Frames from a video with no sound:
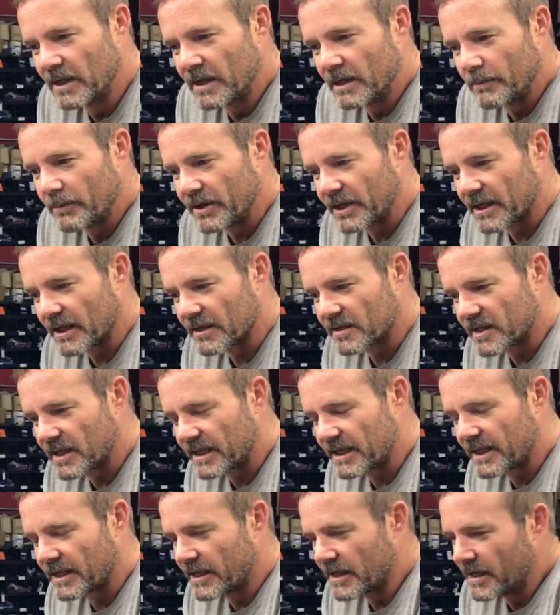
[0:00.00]
Because
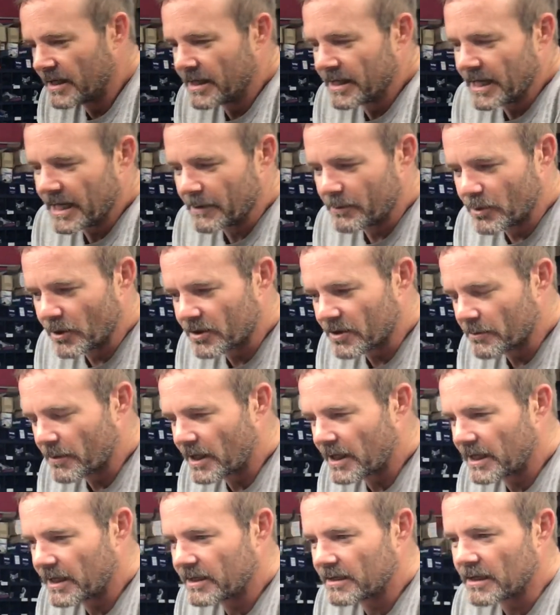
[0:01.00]
he put the
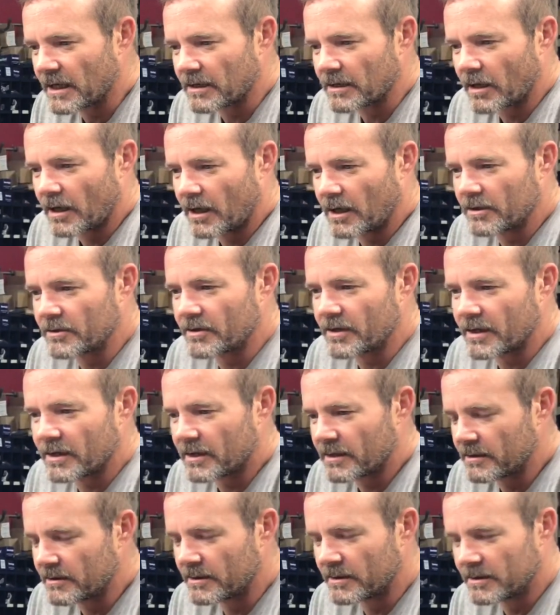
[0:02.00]
money on
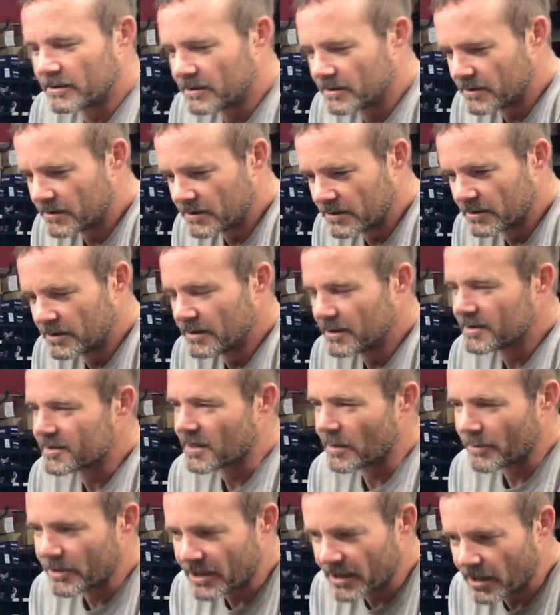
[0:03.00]

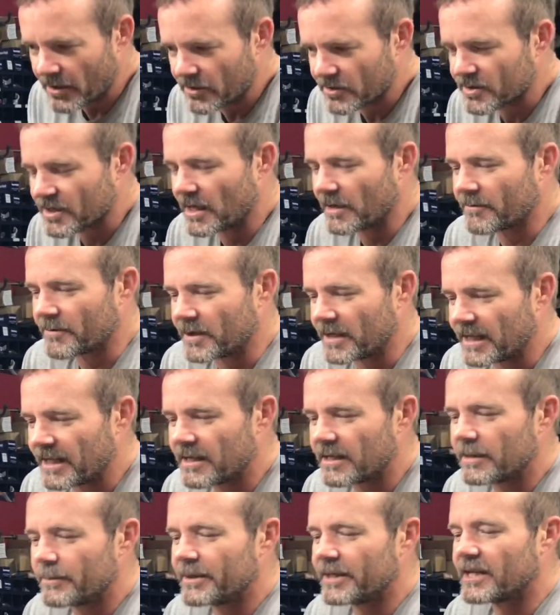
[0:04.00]
some of the other stuff that needed
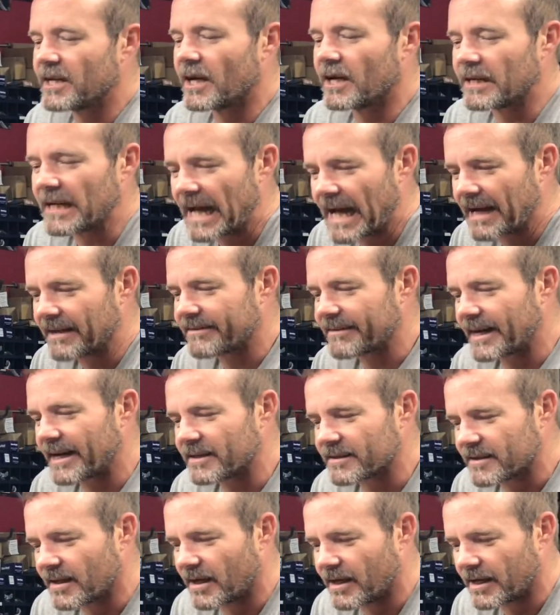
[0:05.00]
to be done at that
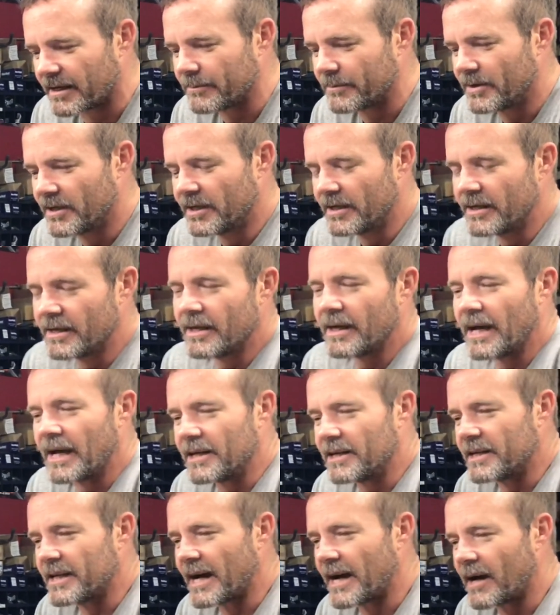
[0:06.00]
time.
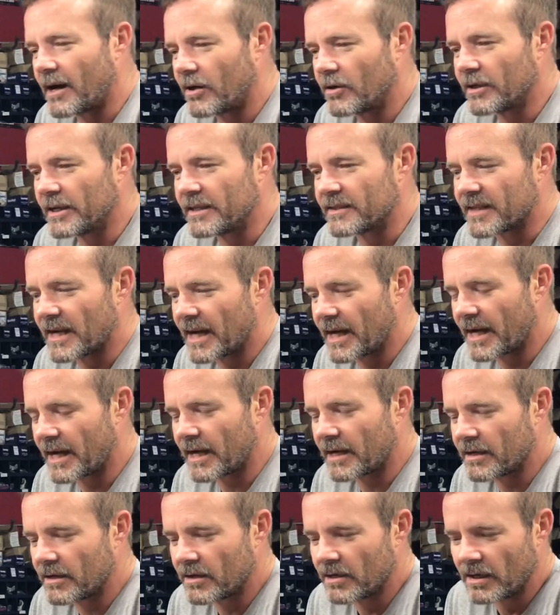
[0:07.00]
And now he's
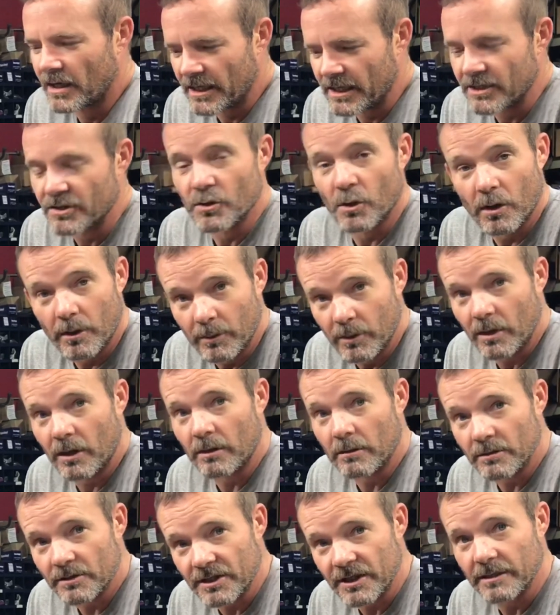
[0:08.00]
had an enjoyable
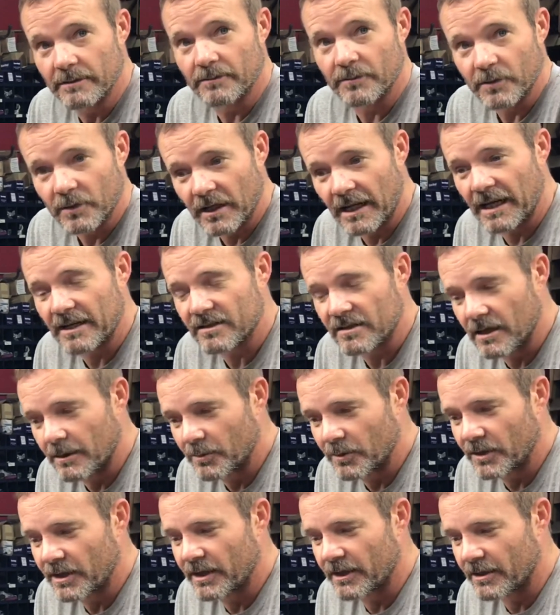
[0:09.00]
ownership for the last
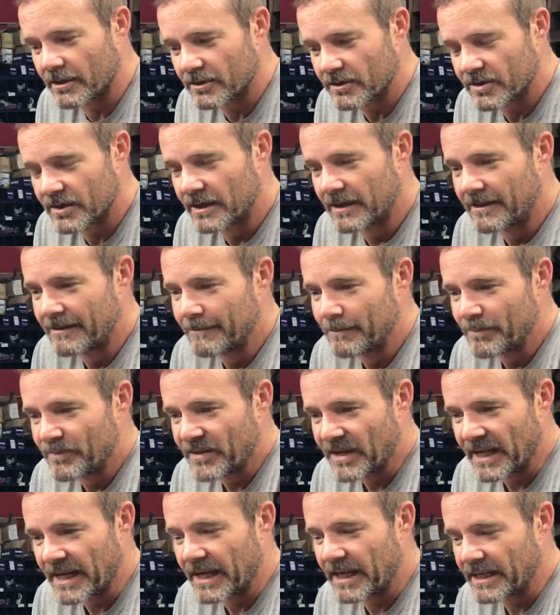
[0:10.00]
couple of years.
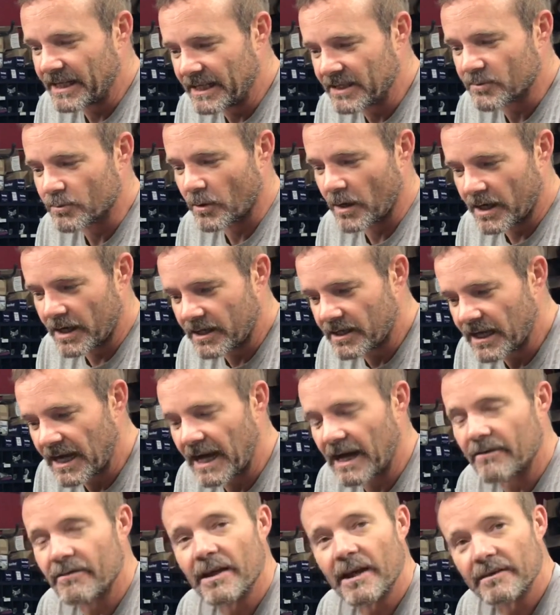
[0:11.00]
And he's ready to
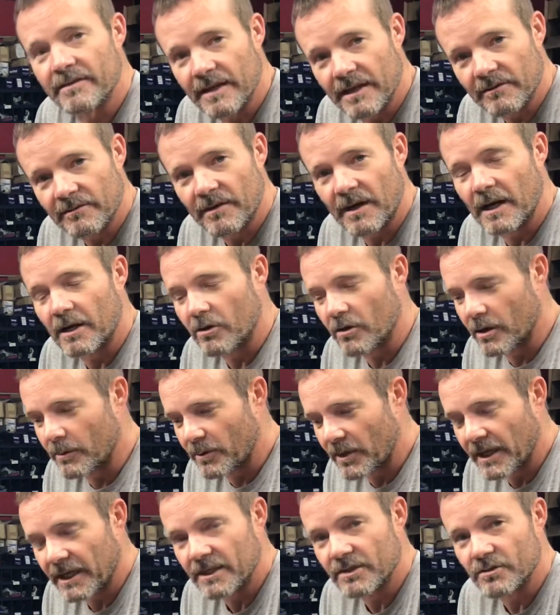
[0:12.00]
have that thing fire up
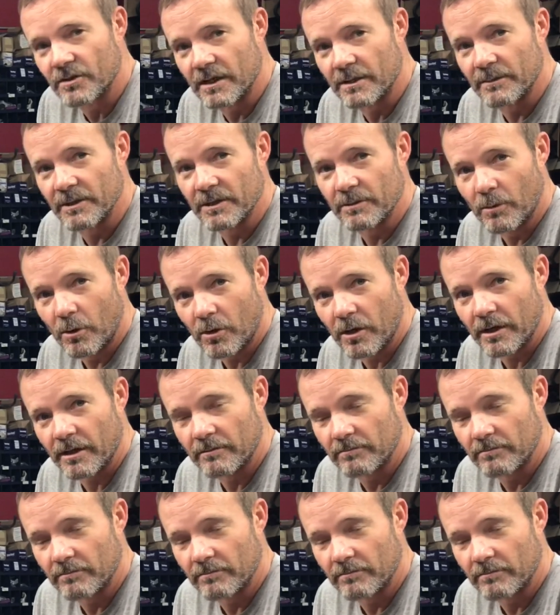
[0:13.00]
like a dream in the morning.